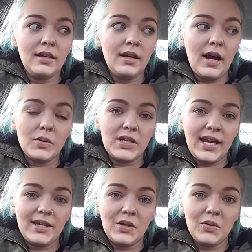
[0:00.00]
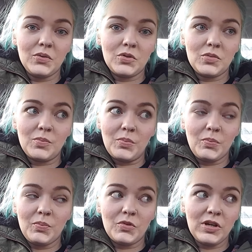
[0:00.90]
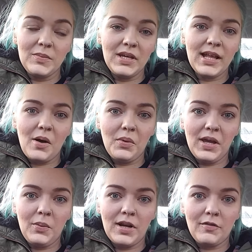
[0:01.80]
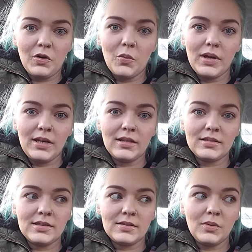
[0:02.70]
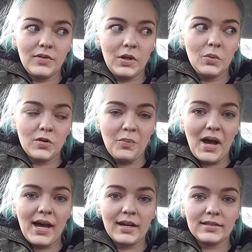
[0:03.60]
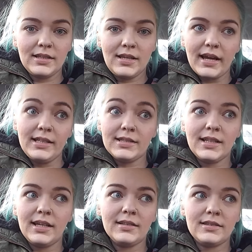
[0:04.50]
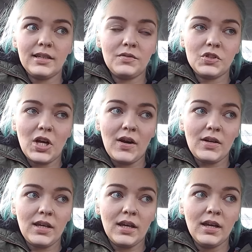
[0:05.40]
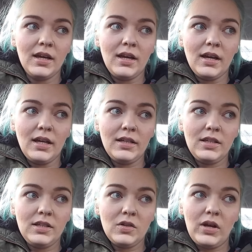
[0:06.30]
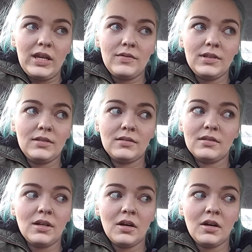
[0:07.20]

how dare you treat me that way when I've come in with a load of bags and nice things to give to charity? And you're not even...